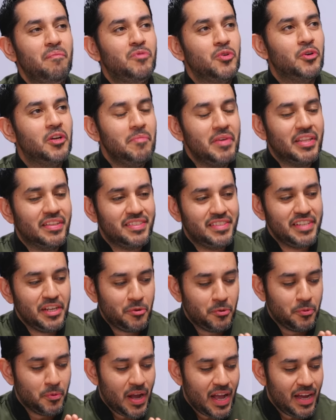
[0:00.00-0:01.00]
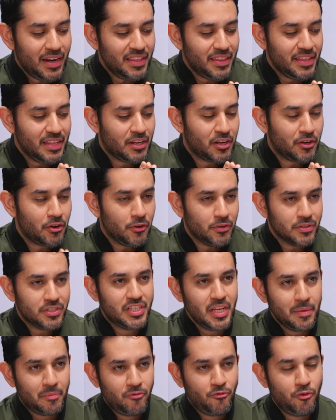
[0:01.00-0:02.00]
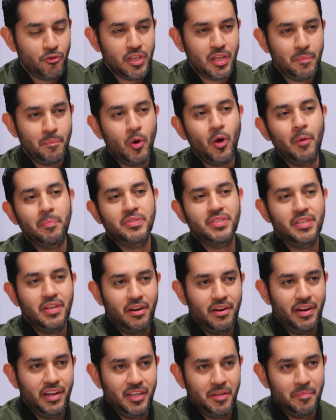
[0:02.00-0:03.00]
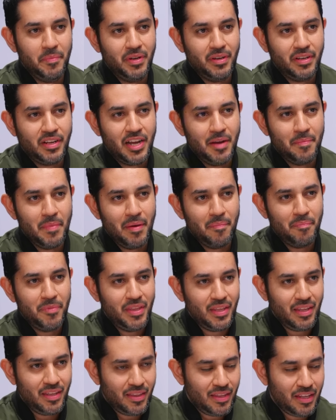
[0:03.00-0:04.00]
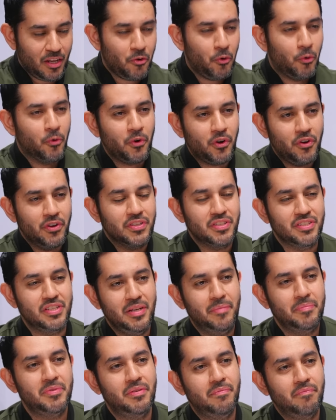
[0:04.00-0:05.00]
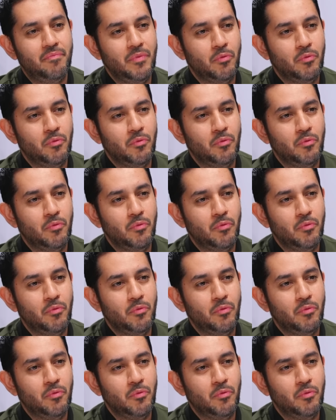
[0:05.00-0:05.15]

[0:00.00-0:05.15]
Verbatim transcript: talking about the sequel, how did the concept for the pop star element come up, the, the core concept?